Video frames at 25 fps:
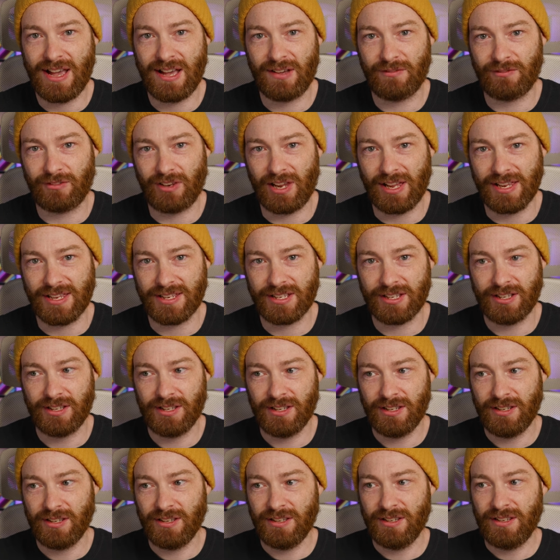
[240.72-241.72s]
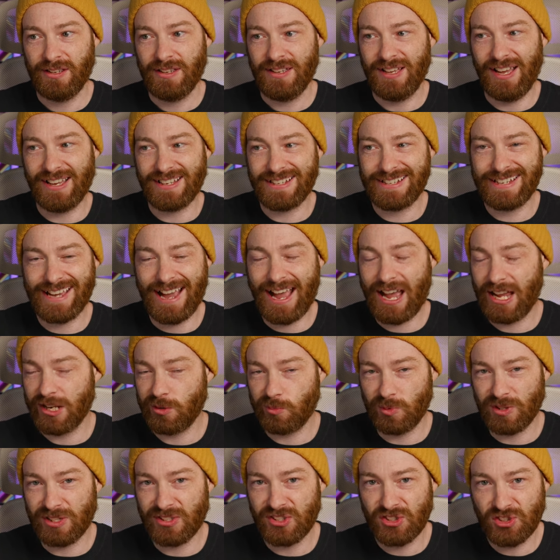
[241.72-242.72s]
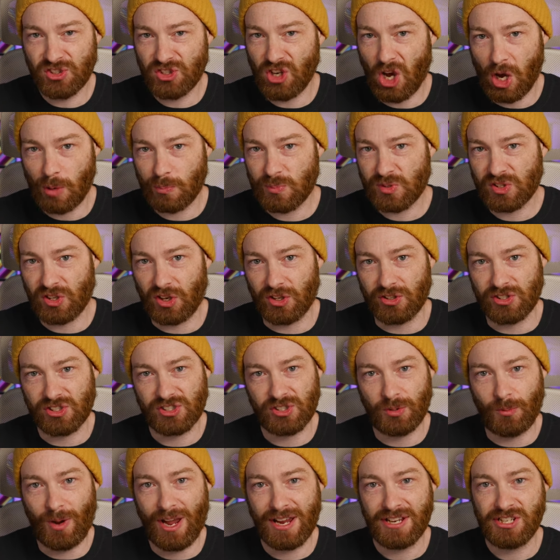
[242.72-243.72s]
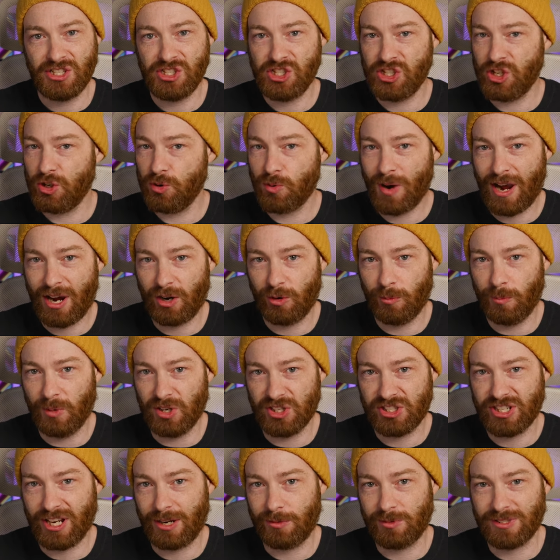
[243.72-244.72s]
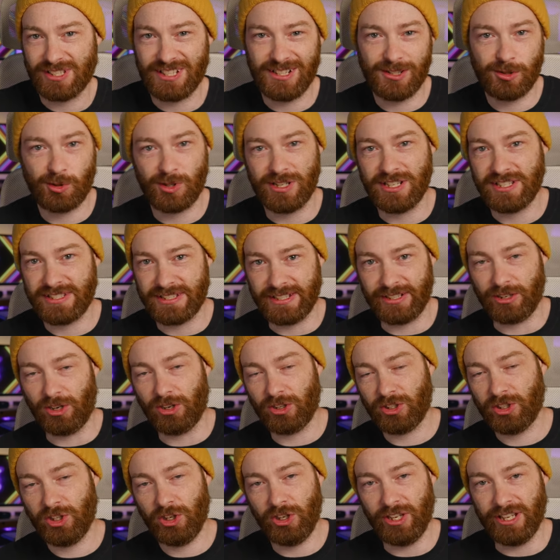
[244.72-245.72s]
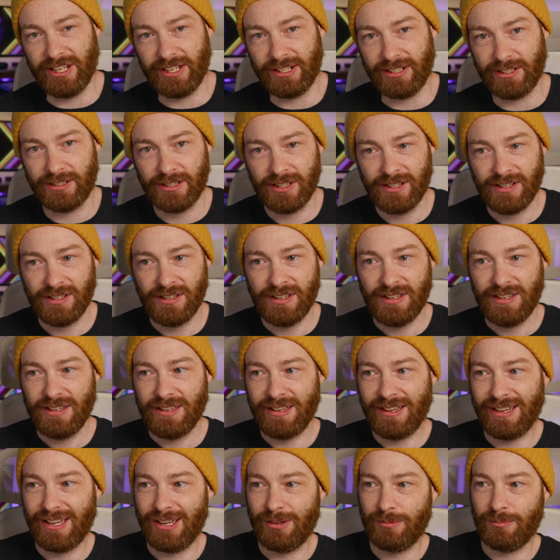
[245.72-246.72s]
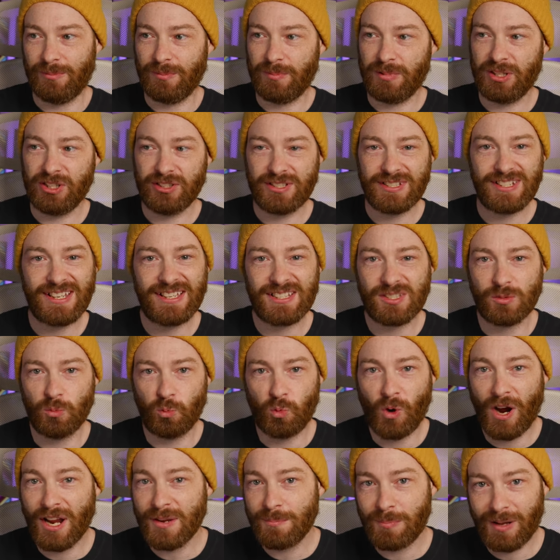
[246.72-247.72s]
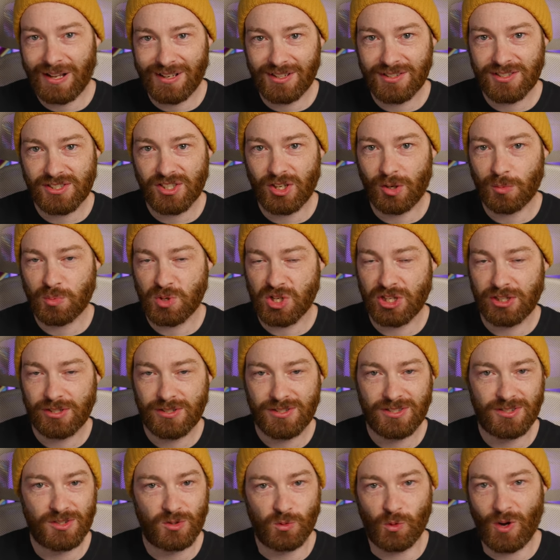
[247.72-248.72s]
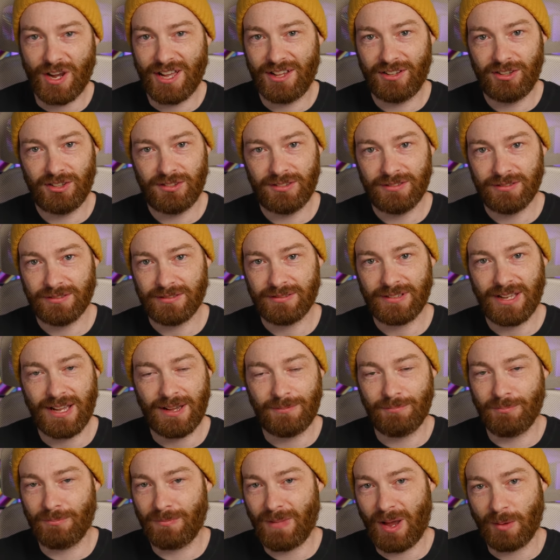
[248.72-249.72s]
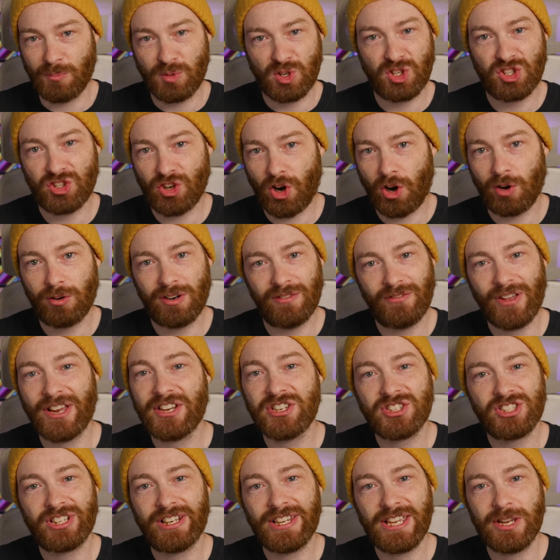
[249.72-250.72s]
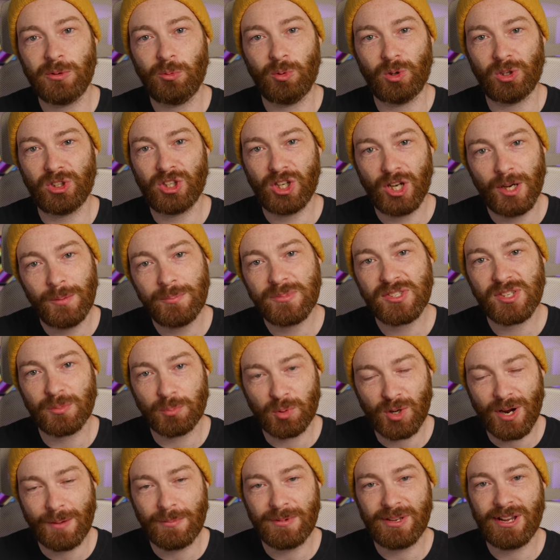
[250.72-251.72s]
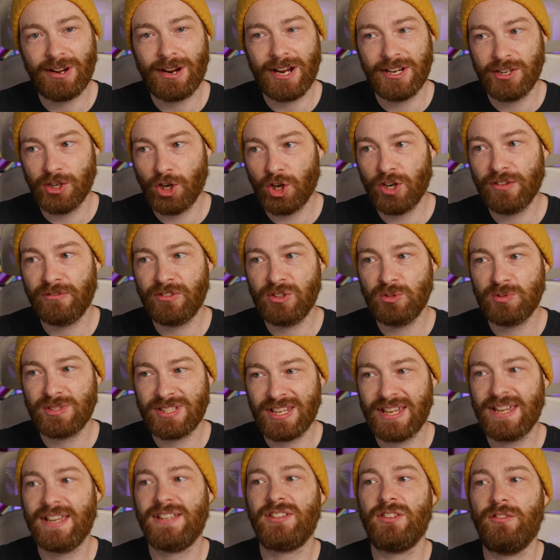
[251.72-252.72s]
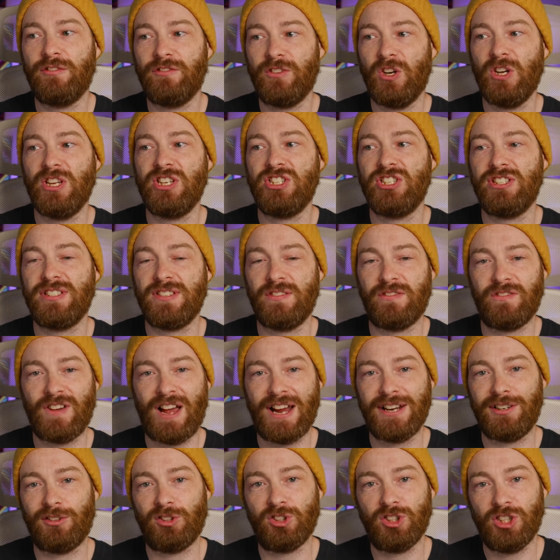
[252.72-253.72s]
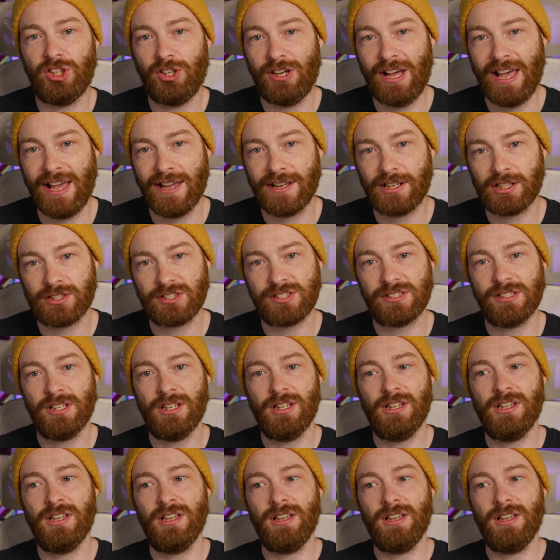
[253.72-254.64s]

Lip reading: have like a guide with stops on, so I knew how much I was increasing or cutting. It'd be good to get some white balance options as well. I'm sure eventually it will come to Premiere. I know if you take the footage into Final Cut X,